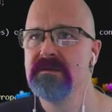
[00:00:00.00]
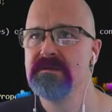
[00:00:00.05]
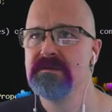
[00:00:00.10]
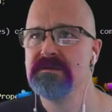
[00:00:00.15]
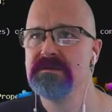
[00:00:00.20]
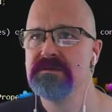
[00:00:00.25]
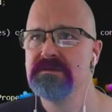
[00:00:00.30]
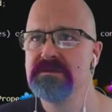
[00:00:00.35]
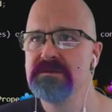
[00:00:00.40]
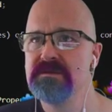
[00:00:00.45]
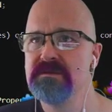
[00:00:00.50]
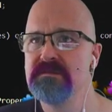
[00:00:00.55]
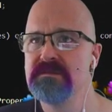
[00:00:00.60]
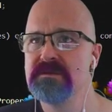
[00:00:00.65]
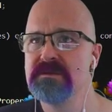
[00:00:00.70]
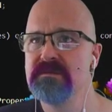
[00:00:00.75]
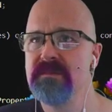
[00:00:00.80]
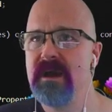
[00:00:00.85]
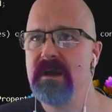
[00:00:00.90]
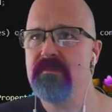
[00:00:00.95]
zoom
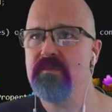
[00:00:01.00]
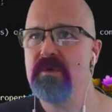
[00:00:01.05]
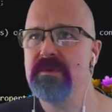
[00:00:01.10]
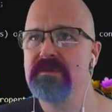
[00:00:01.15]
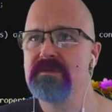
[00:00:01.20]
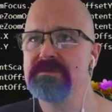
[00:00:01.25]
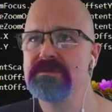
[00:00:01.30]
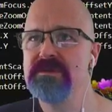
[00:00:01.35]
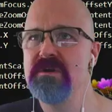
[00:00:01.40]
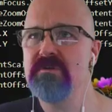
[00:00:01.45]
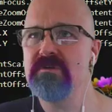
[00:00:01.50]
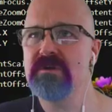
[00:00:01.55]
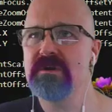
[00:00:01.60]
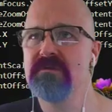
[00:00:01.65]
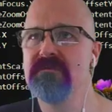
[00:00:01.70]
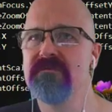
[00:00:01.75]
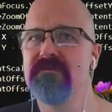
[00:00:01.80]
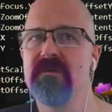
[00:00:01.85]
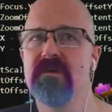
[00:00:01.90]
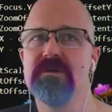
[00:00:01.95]
to bound point. There's no
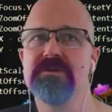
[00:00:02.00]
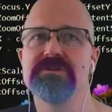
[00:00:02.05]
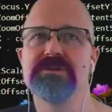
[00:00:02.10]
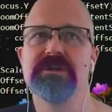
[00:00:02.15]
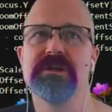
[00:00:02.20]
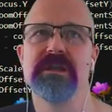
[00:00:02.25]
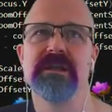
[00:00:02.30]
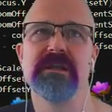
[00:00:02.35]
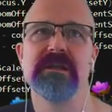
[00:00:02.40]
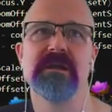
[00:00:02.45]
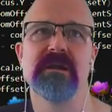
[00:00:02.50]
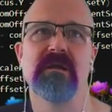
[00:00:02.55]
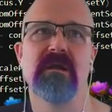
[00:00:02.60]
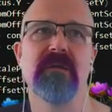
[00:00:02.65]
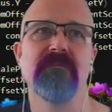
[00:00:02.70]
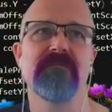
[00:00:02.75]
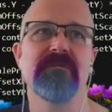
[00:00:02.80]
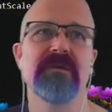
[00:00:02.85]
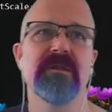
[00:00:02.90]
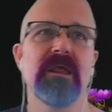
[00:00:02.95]
conversion in here.
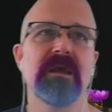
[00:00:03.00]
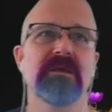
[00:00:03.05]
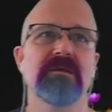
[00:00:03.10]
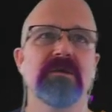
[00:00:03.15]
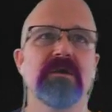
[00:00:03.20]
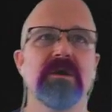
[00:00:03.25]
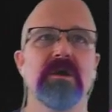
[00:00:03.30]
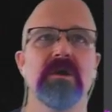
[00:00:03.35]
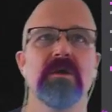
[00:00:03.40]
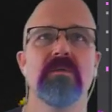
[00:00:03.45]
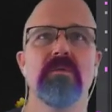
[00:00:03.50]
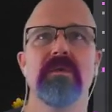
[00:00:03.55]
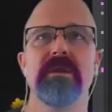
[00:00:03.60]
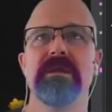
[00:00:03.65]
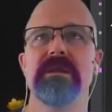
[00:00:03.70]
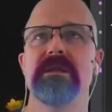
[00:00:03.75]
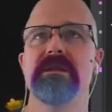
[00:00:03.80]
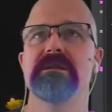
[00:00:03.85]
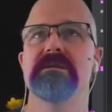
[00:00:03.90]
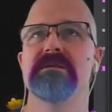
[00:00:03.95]
I feel like
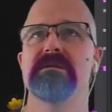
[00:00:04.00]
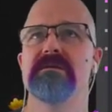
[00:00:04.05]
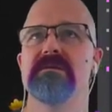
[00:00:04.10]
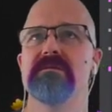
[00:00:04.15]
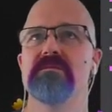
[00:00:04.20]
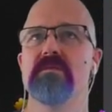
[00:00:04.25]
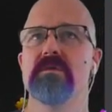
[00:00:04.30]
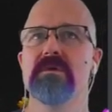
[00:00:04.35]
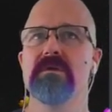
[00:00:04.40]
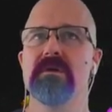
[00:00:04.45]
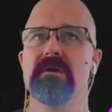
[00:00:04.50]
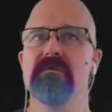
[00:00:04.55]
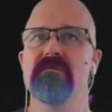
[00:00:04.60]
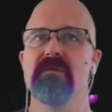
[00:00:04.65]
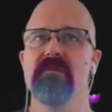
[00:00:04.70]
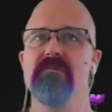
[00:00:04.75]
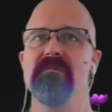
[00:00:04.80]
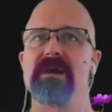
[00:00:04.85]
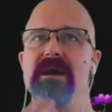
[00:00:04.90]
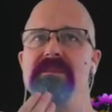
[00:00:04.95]
we're looking
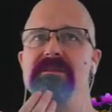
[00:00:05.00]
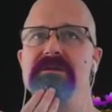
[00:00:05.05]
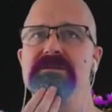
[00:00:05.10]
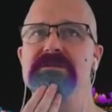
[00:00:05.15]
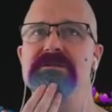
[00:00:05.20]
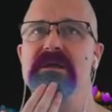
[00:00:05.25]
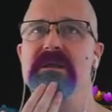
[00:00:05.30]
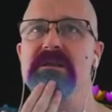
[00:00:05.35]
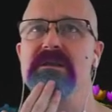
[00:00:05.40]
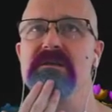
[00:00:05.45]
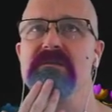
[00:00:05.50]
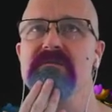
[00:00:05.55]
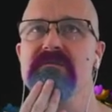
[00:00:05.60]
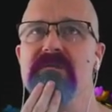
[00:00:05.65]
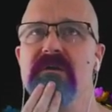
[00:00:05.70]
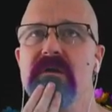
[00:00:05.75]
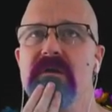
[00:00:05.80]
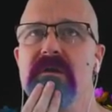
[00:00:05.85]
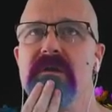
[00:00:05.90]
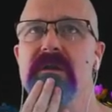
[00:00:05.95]
for methods that convert